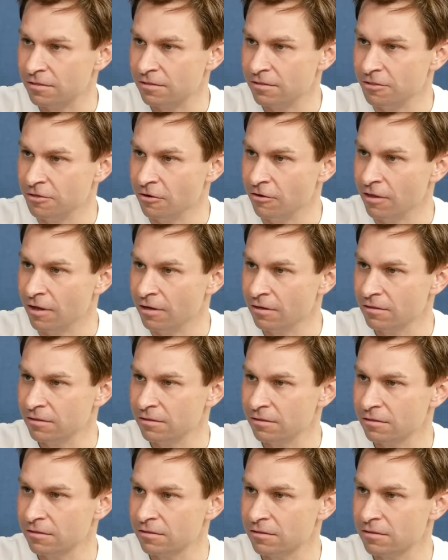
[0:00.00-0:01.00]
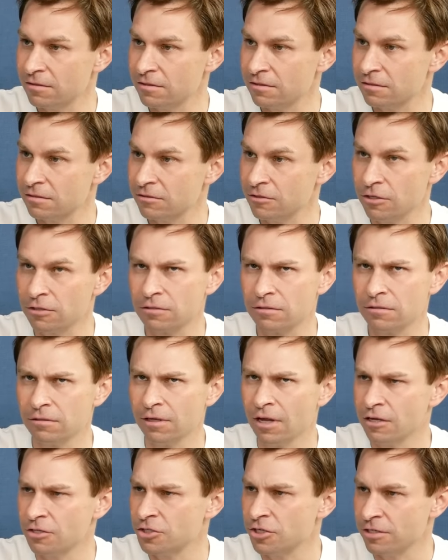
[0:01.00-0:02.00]
Do you know that? It's just
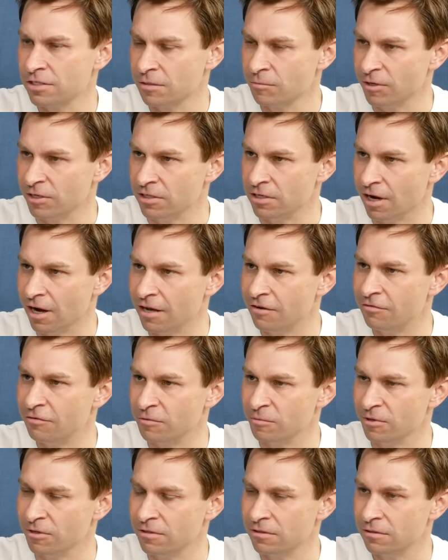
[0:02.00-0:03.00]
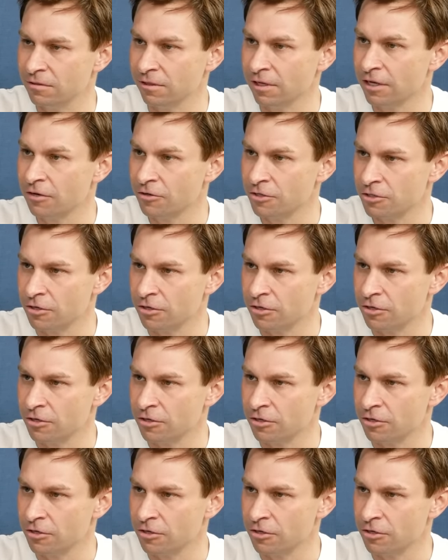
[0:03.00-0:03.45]
last year someone died from a licorice